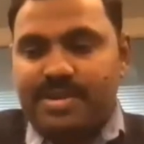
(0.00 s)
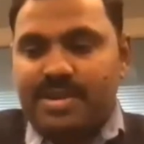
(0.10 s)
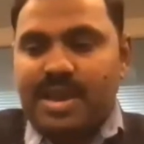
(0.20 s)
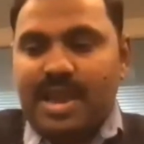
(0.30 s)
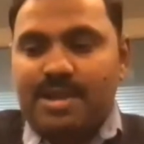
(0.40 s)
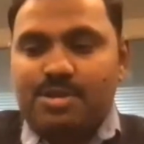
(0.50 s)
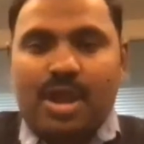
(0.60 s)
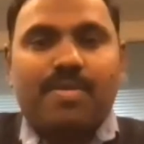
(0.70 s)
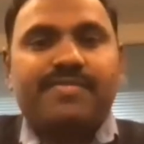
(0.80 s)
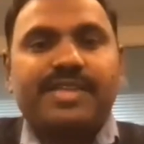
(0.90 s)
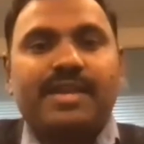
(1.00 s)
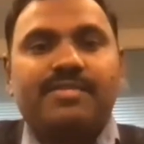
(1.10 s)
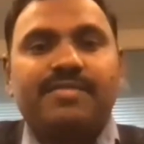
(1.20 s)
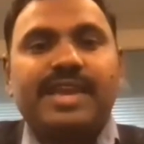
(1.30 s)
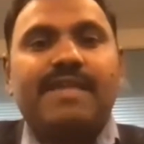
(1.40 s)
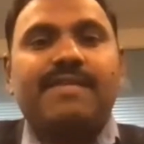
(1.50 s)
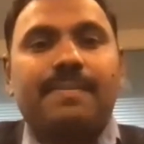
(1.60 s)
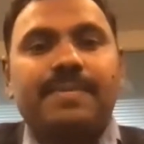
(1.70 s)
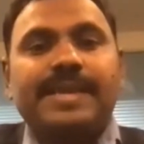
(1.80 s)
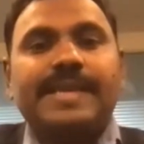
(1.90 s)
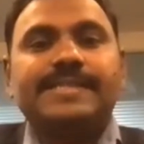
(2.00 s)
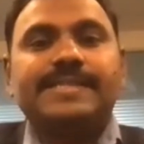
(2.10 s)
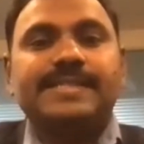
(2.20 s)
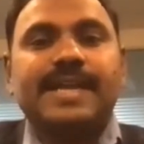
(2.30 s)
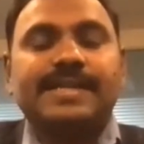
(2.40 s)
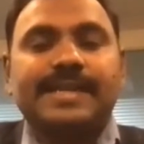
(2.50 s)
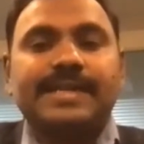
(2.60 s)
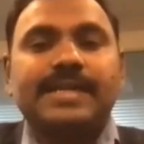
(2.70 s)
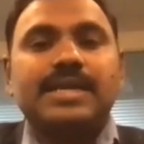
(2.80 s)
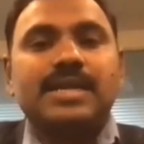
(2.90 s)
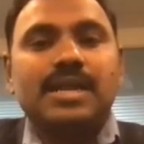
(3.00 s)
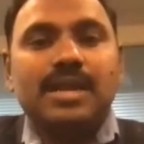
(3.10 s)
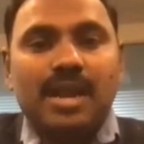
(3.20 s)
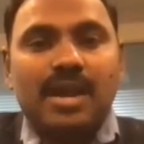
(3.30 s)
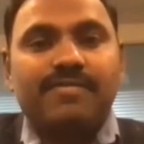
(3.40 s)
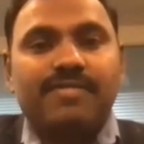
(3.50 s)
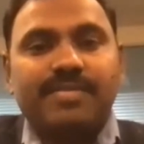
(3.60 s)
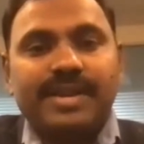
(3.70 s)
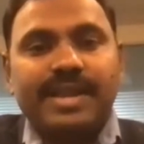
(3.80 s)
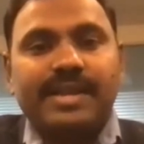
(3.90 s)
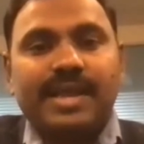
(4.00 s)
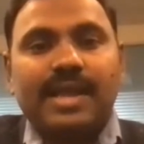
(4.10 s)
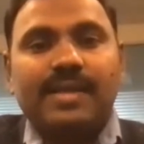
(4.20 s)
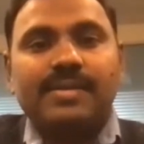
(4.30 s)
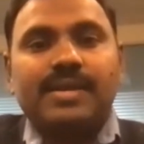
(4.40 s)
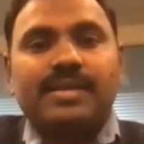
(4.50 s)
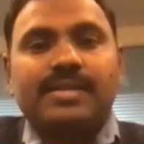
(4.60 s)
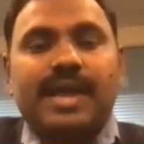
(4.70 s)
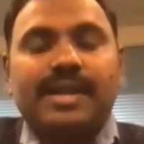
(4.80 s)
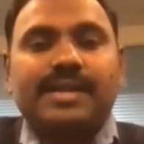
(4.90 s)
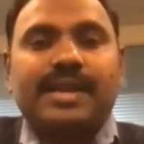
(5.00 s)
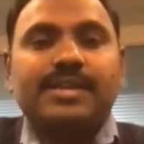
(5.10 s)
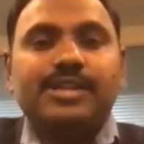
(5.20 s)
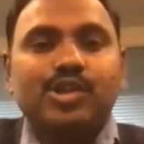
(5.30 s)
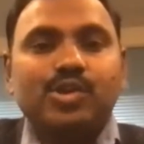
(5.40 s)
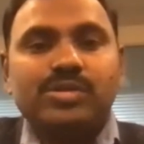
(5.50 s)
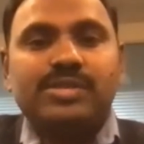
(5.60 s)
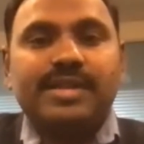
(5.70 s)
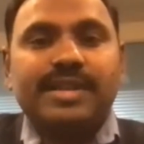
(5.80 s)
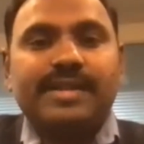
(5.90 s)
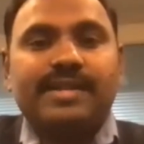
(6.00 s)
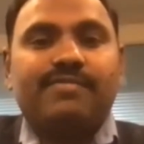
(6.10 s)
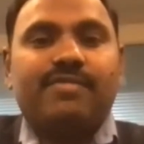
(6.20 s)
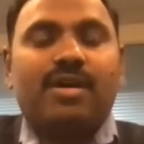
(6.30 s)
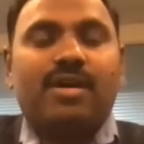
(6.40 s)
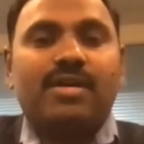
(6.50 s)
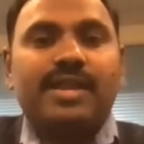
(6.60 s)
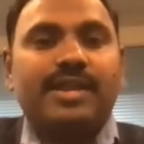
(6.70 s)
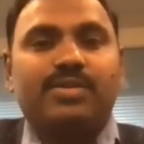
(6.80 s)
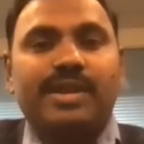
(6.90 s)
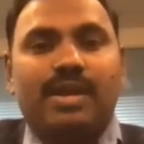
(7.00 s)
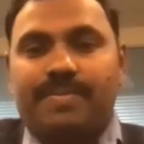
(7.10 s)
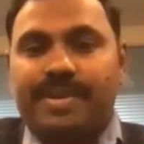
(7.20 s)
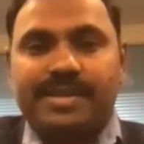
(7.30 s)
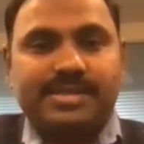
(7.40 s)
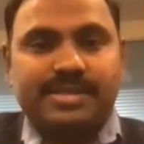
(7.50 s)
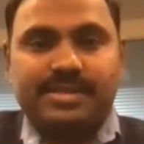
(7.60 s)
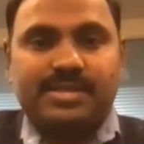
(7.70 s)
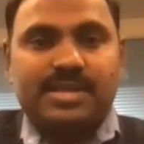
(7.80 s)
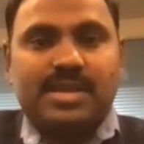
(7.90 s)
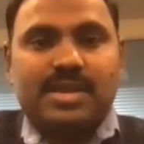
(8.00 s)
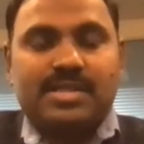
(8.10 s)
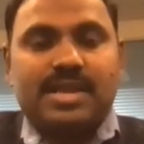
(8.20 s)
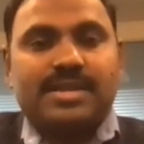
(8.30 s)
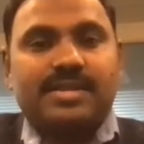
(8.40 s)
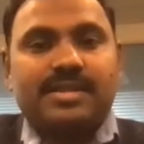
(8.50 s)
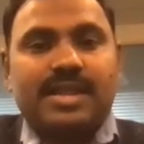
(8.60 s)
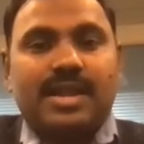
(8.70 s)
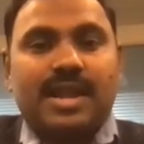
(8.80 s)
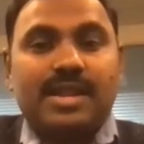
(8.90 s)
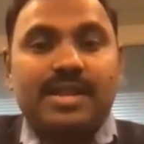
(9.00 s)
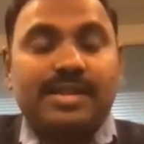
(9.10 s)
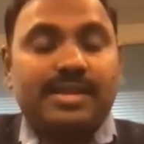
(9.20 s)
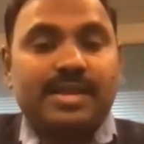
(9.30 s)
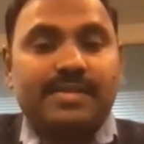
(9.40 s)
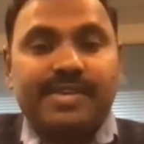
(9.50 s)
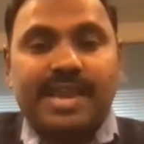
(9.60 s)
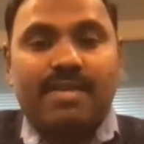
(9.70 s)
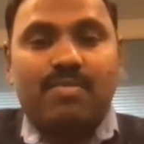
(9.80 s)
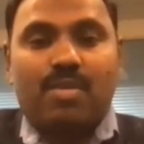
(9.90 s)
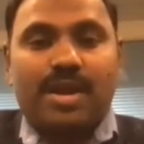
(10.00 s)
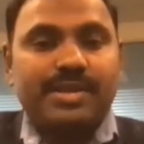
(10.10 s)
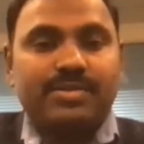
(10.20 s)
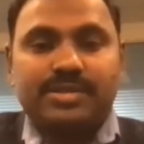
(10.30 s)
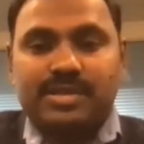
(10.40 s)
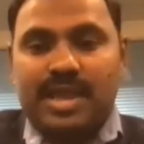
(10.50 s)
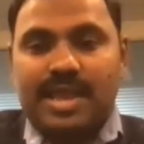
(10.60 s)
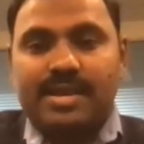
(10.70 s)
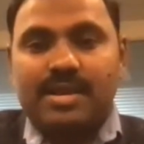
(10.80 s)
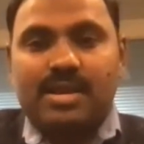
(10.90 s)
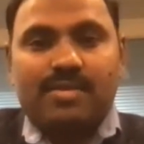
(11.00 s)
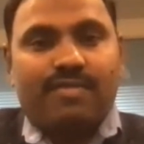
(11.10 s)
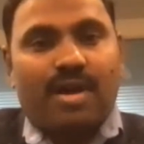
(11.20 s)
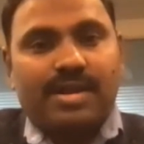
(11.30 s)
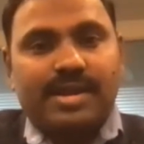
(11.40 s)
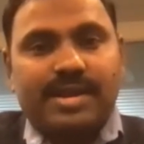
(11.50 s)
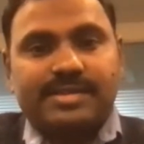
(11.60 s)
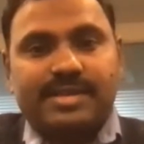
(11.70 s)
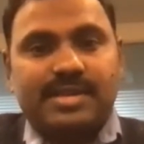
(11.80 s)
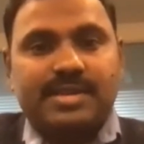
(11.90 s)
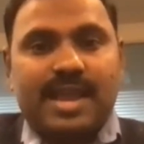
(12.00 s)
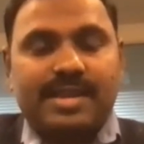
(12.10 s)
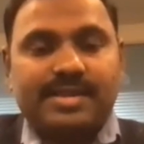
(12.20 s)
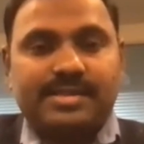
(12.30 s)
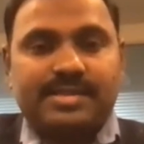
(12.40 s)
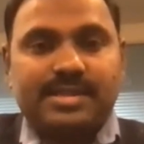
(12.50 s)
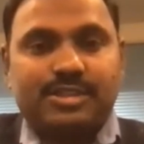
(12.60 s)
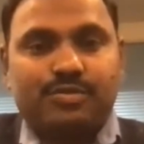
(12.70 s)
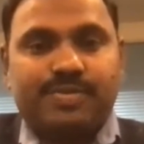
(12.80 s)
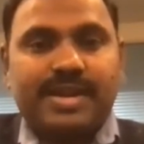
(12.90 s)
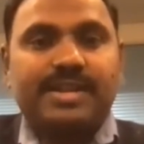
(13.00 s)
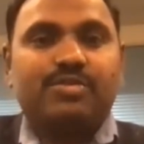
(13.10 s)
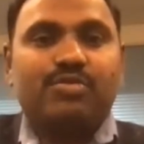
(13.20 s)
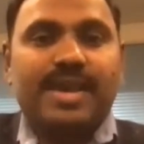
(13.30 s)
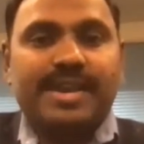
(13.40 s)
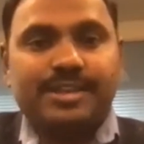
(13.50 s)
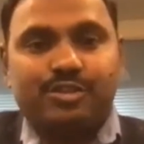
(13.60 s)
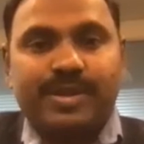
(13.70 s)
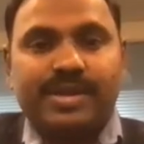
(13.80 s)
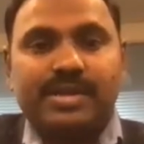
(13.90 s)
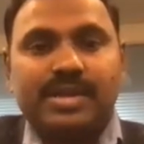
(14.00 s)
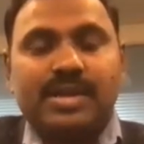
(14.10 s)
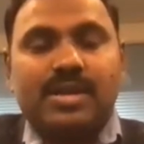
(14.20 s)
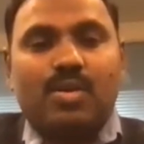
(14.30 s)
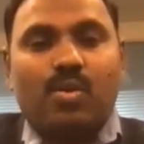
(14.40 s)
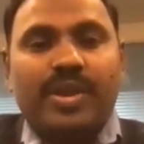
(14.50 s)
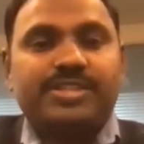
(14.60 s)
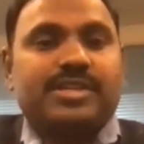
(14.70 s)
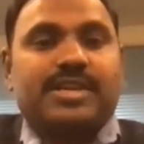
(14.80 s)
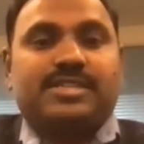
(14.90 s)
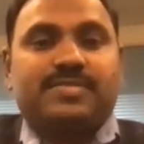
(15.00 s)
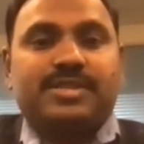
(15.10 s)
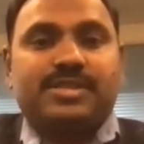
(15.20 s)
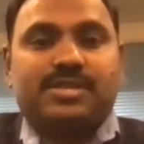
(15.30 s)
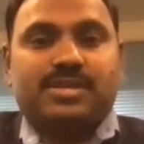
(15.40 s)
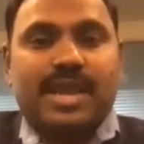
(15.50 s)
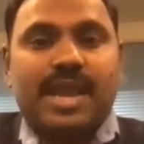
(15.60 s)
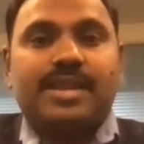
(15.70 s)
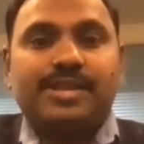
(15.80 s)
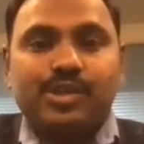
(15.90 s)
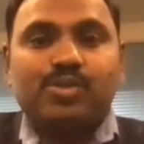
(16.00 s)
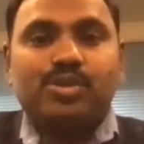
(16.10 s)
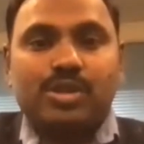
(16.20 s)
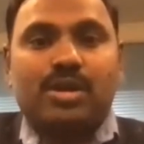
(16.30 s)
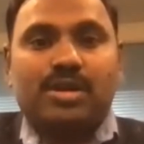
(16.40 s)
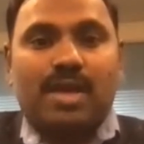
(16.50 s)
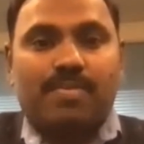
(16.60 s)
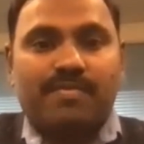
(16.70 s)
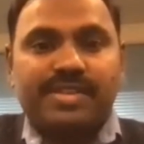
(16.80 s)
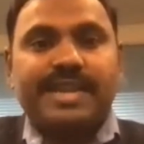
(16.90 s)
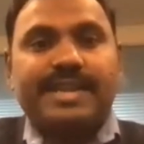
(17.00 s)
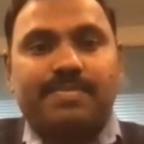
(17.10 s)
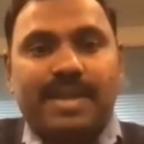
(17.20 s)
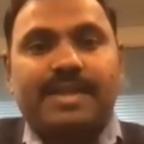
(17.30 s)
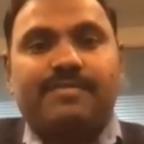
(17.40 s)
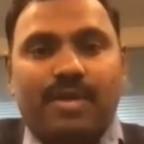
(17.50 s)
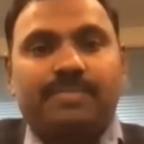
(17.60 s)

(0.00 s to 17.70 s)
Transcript: And top of that, we have application that can learn from the data, that can use the data for day-to-day operations, that the, and it can, we have modules like fault detection and diagnostics, predictive management, which customers can use on top of the data platform.